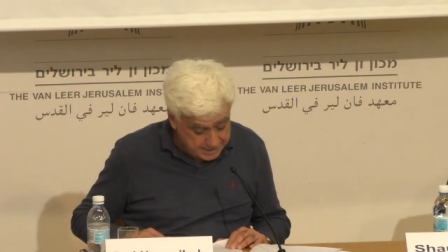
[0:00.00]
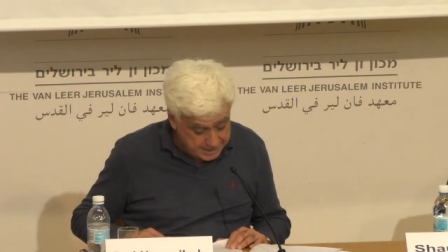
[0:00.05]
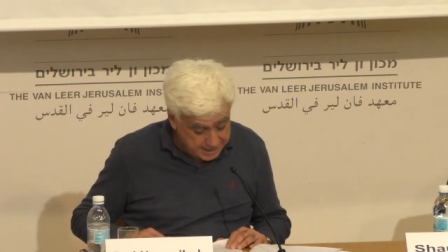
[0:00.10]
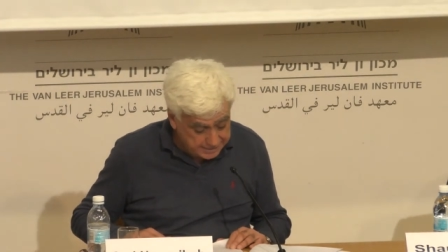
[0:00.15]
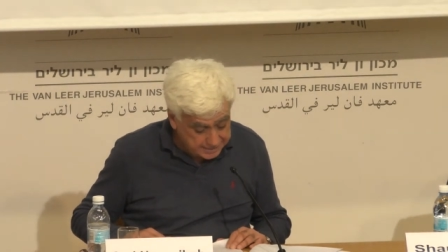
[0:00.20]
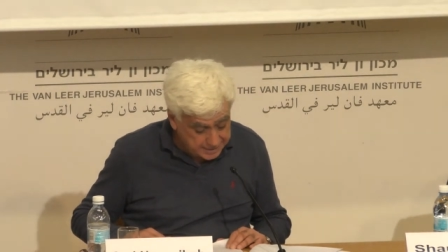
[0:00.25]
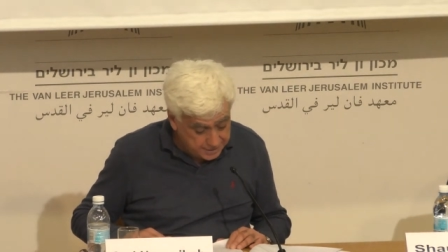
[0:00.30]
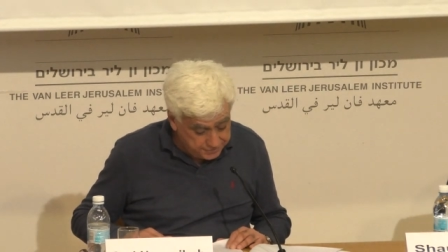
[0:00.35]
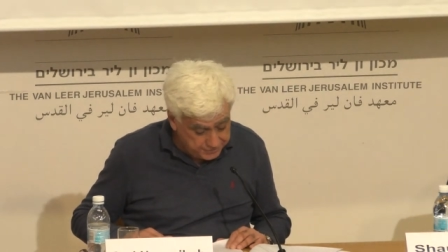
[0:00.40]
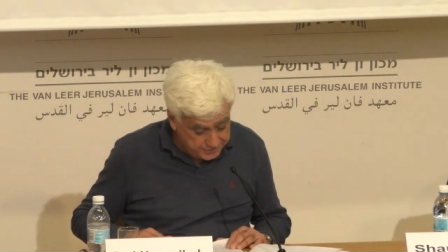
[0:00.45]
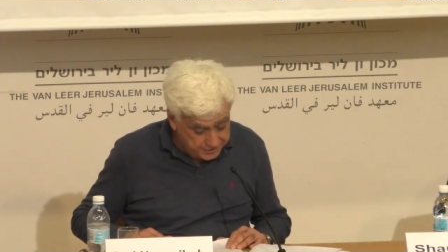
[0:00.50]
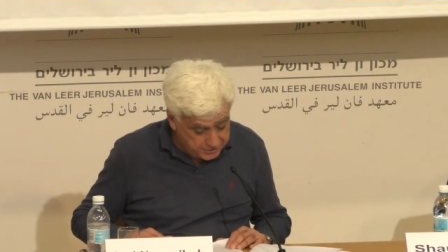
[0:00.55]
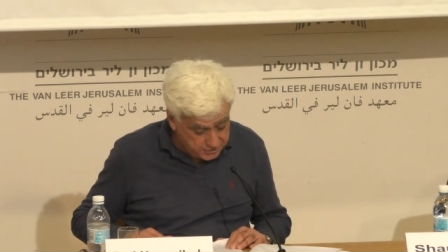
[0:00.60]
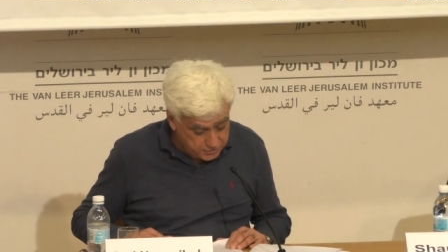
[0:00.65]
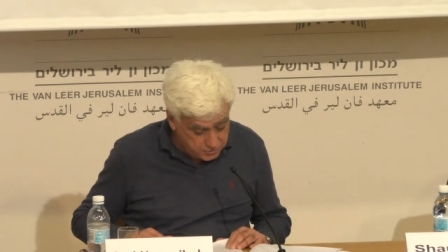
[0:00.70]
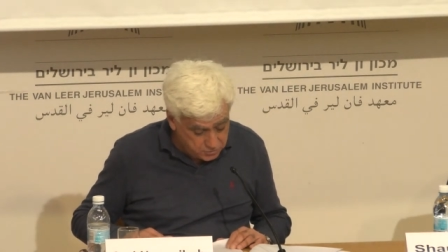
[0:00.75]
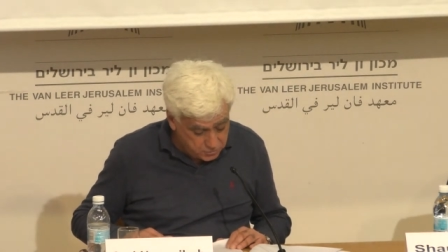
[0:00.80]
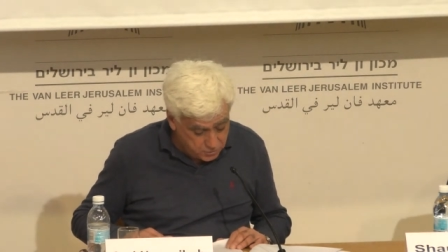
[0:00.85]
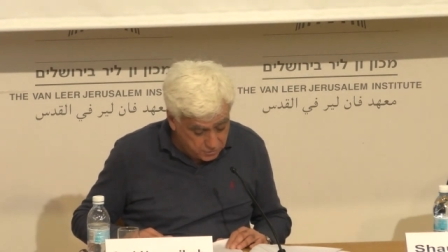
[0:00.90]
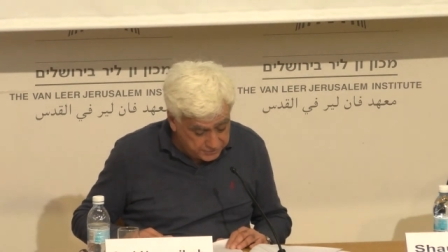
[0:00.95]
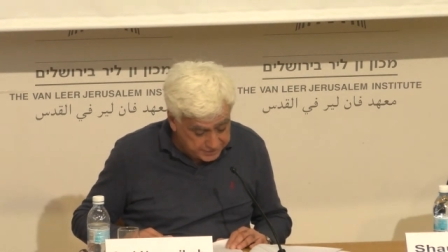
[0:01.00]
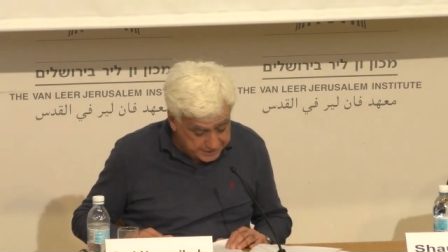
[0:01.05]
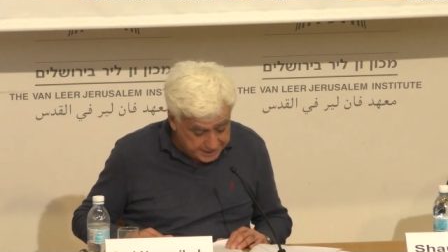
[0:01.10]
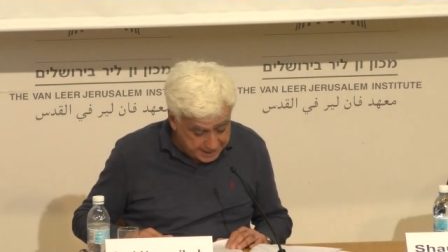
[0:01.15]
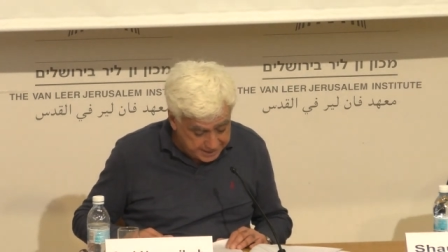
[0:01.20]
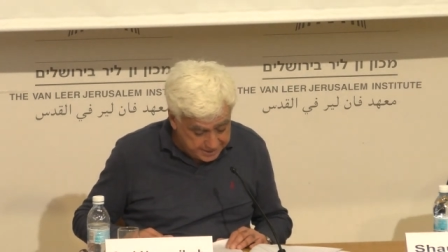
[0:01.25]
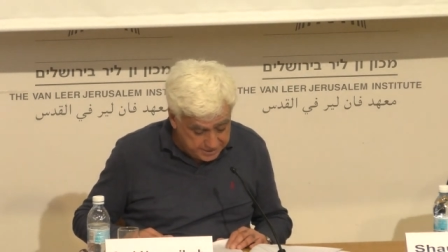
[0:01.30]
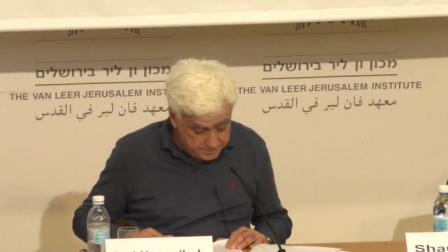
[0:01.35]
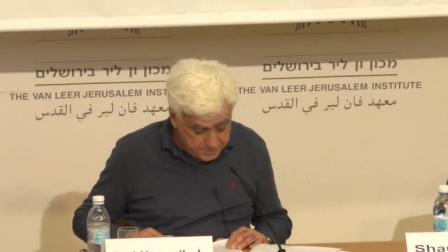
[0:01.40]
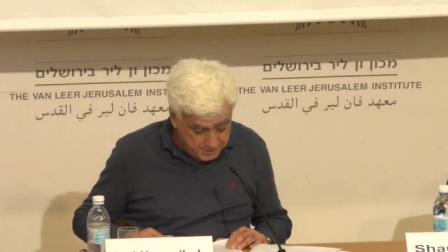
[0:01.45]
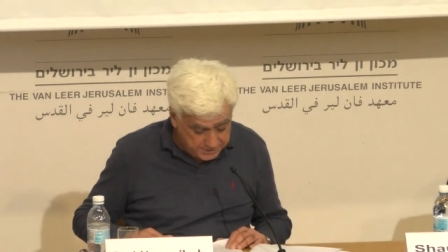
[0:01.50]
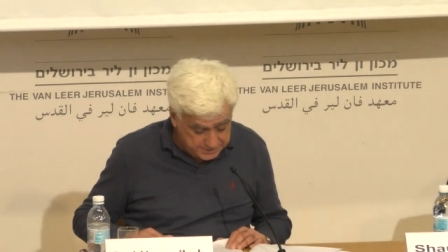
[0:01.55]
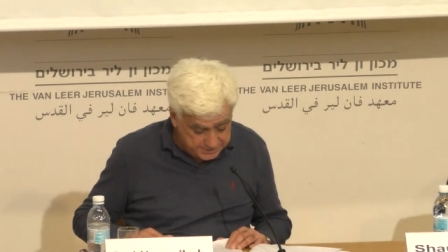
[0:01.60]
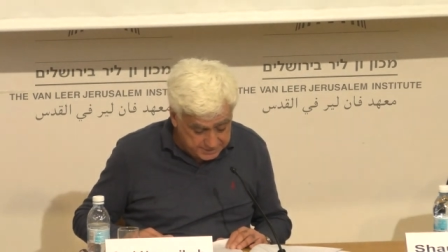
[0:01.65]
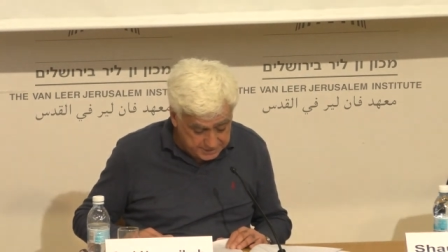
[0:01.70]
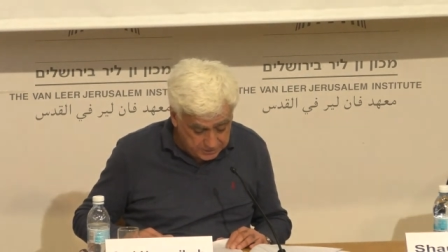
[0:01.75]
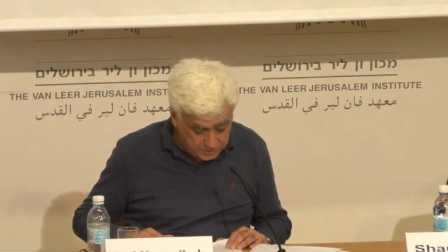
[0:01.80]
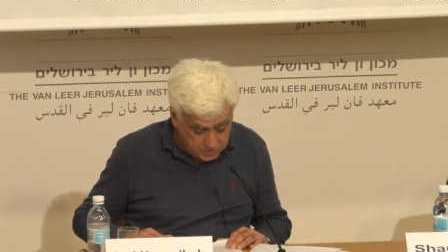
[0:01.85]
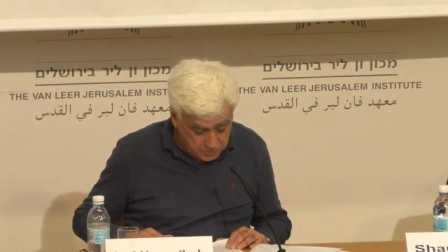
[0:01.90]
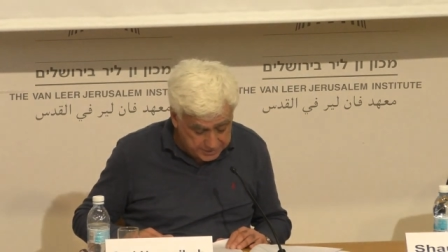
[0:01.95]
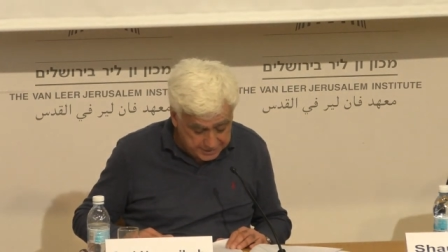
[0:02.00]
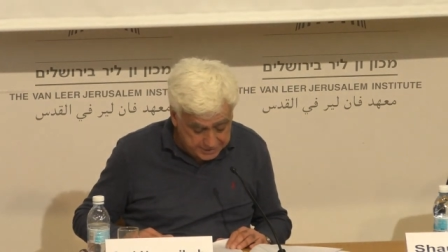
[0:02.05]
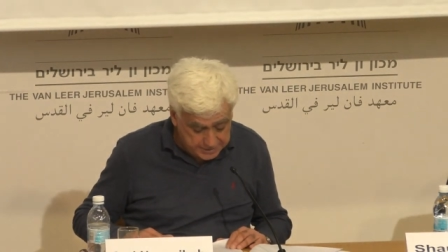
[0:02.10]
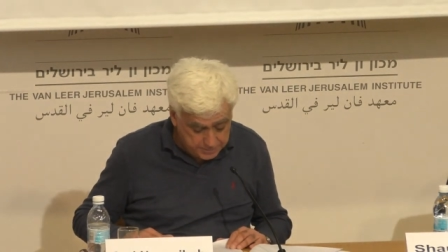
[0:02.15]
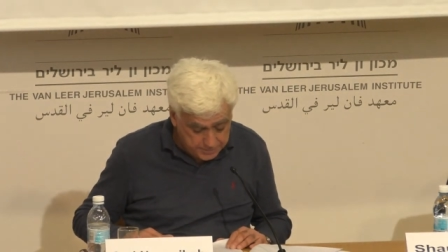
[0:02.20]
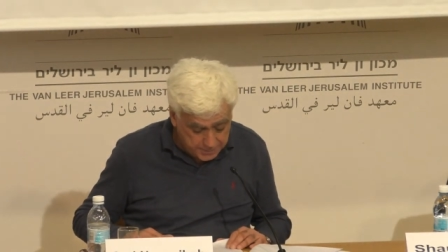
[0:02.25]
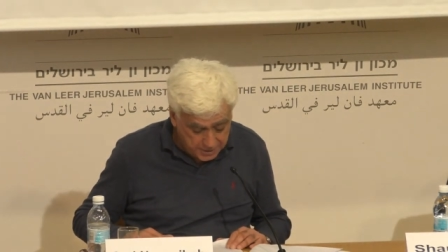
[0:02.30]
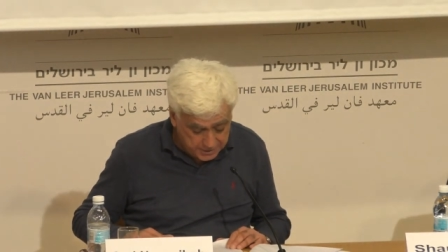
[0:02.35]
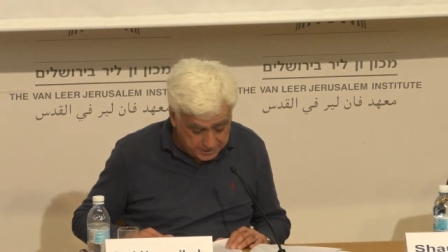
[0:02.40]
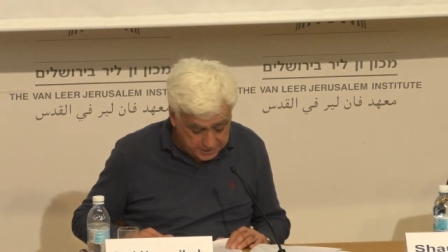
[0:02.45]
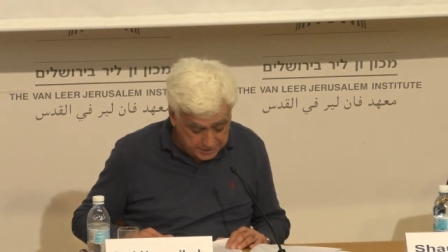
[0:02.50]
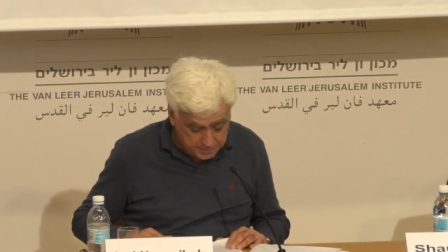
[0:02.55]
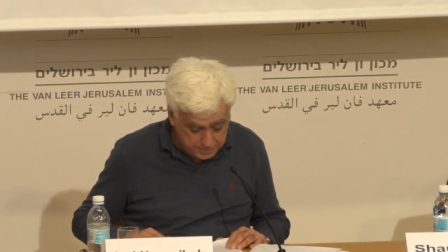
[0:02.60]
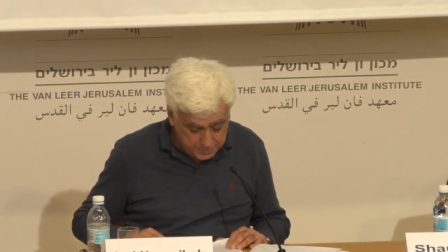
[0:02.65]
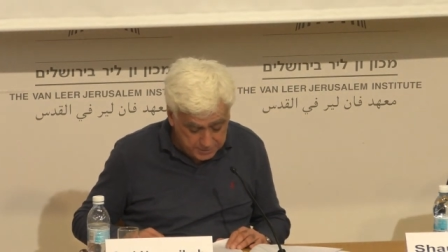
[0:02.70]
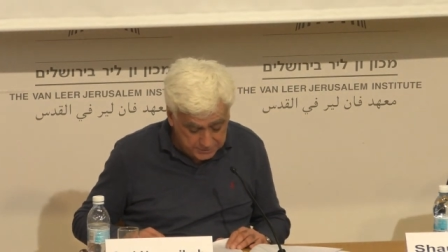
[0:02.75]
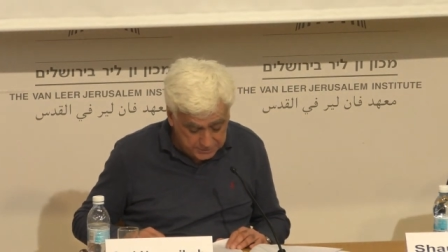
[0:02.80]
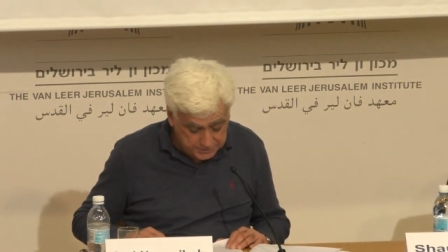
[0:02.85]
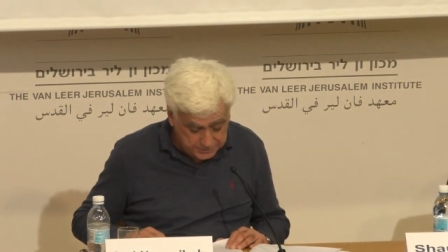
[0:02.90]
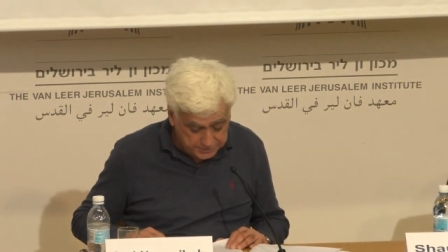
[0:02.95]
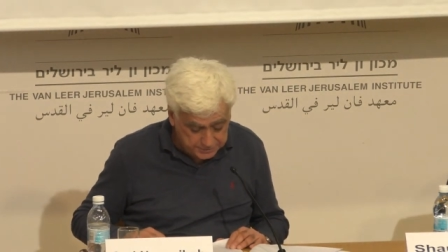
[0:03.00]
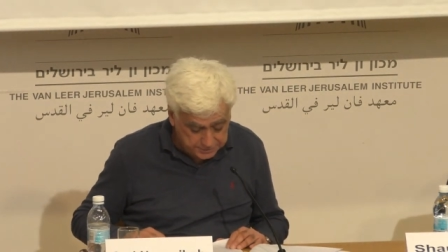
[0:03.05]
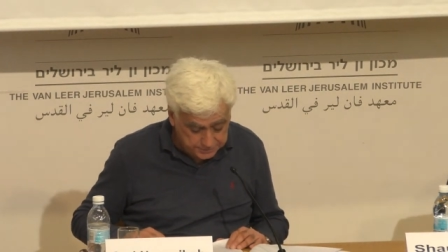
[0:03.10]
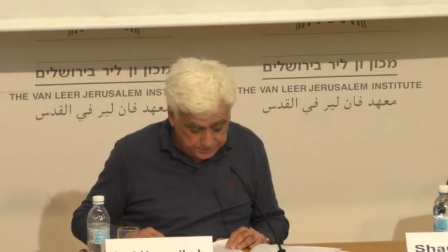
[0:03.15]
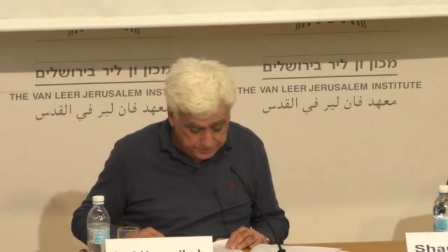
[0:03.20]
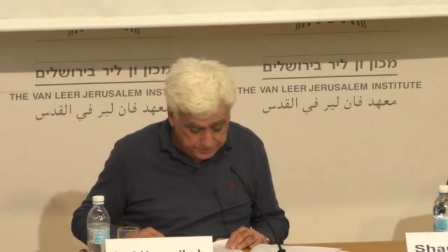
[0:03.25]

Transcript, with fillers: at every queue over any bus seat or any parking meter.